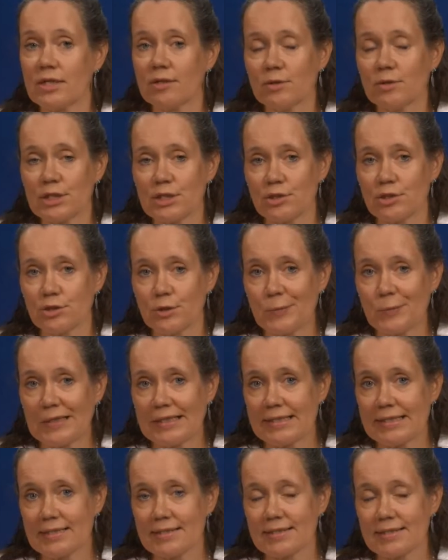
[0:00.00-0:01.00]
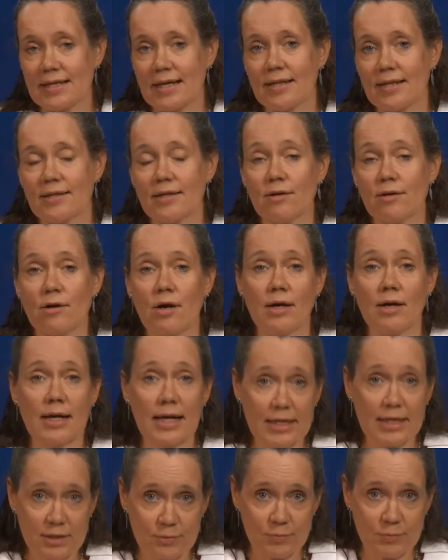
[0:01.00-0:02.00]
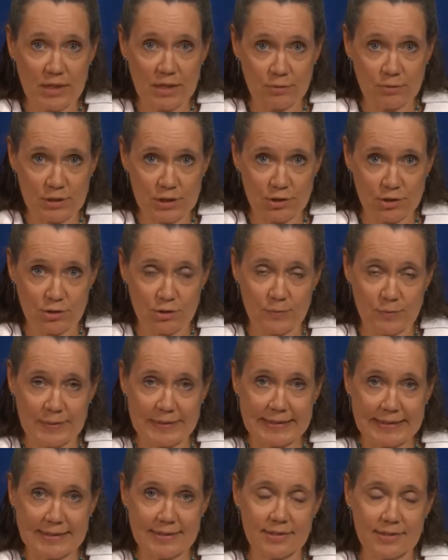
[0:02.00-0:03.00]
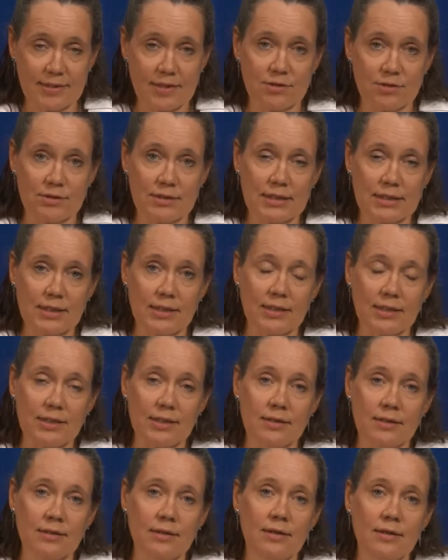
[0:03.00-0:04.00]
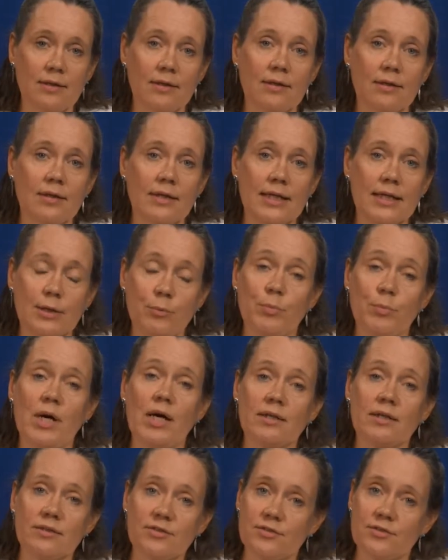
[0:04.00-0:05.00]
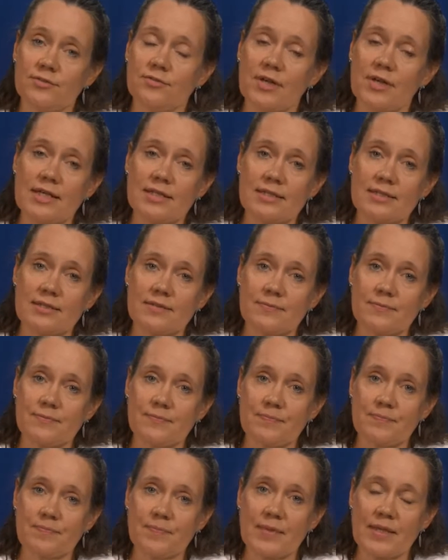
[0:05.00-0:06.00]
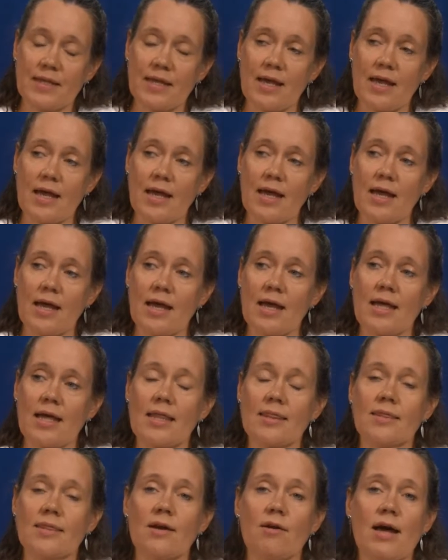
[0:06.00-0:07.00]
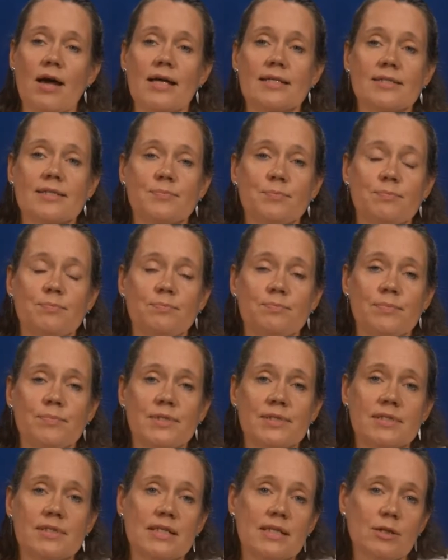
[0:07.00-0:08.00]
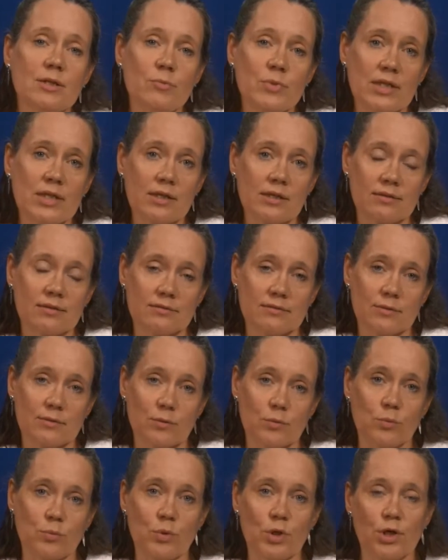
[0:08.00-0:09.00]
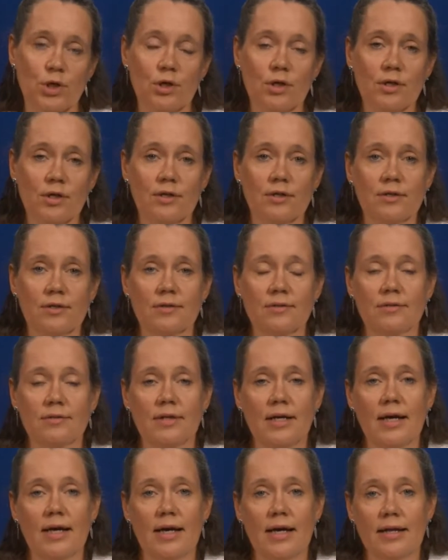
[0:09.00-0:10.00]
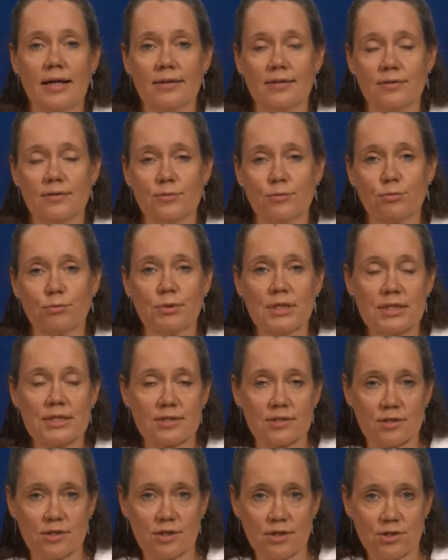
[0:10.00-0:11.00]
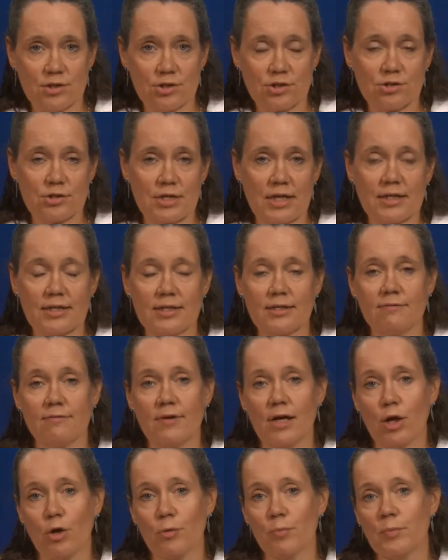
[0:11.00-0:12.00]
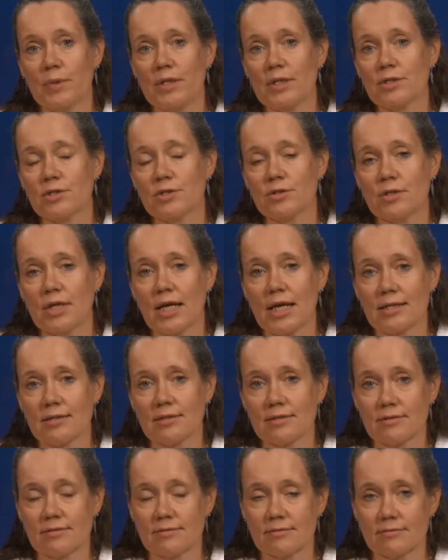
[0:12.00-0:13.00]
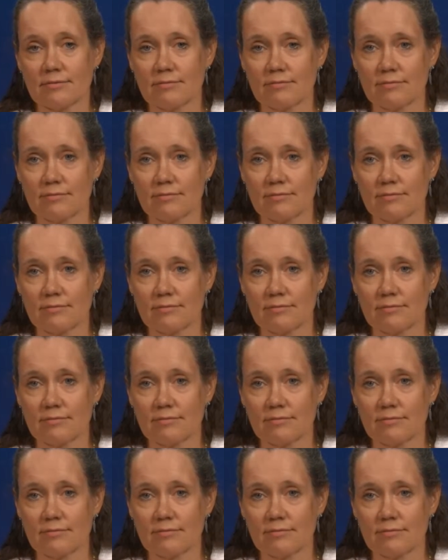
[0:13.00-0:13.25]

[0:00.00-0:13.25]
megawatt turbines, and there are 8 megawatt turbines currently in pilot phase. There has still been work and research and development to get